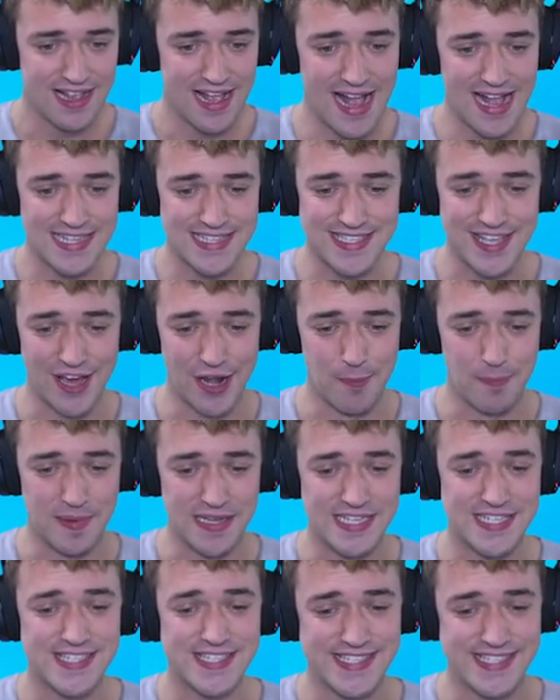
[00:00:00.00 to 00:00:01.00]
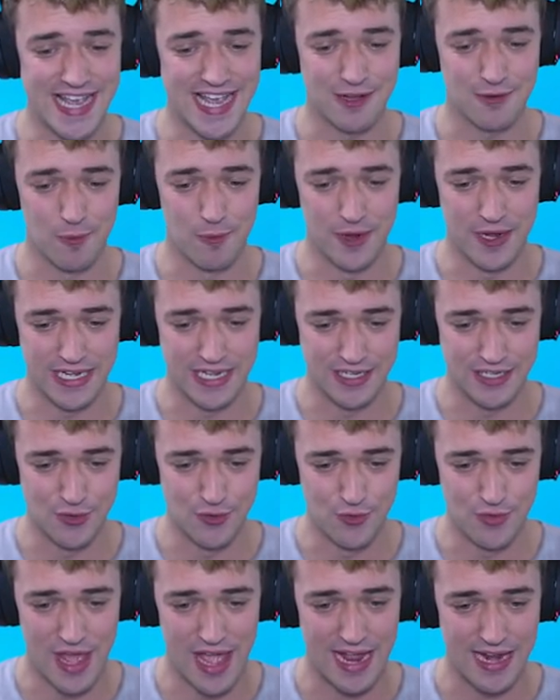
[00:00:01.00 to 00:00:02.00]
That's gonna be sick when we can
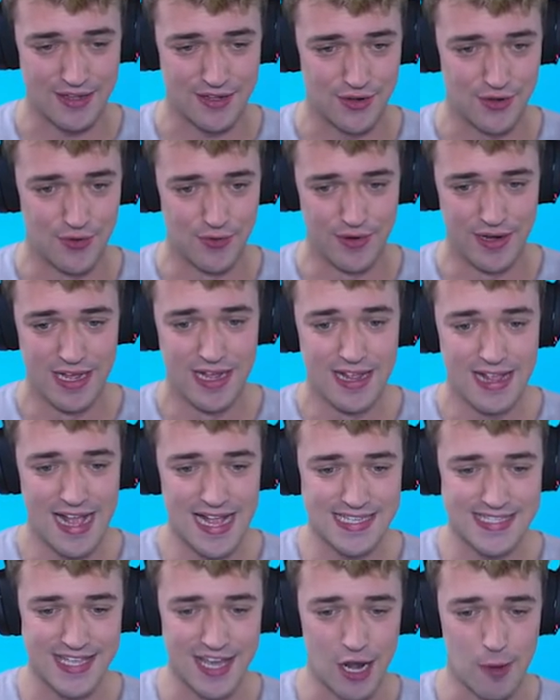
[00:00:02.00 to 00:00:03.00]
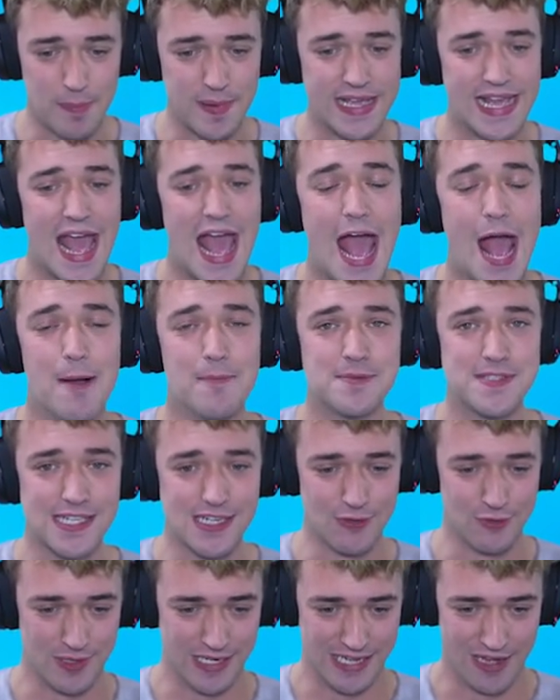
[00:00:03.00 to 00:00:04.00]
do that, dude. That's gonna be
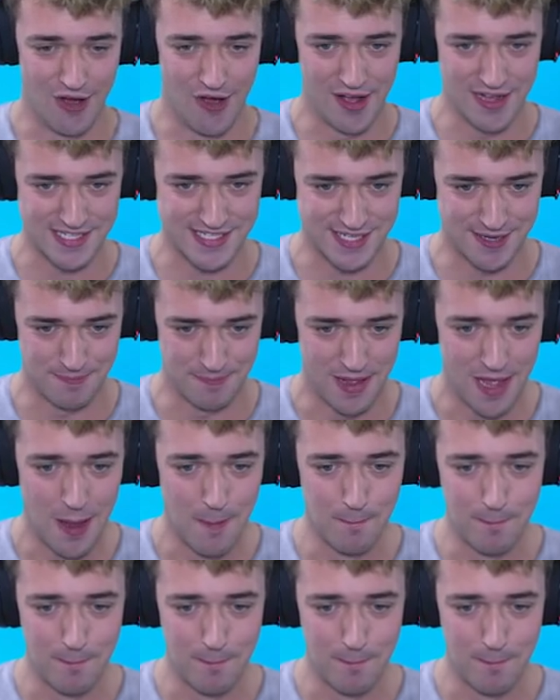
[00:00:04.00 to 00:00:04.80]
absolutely awesome.